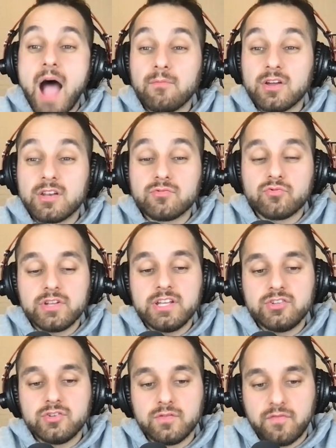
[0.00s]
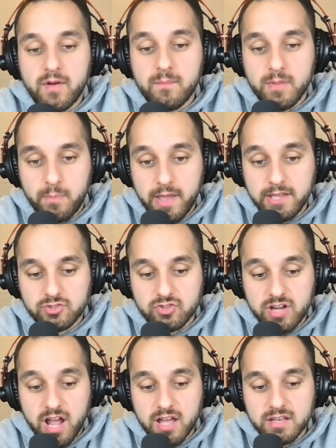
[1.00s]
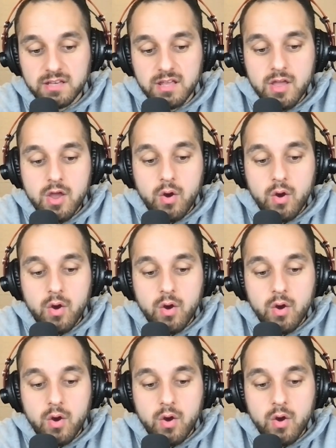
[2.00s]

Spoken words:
I'm going to read you from the Patreon.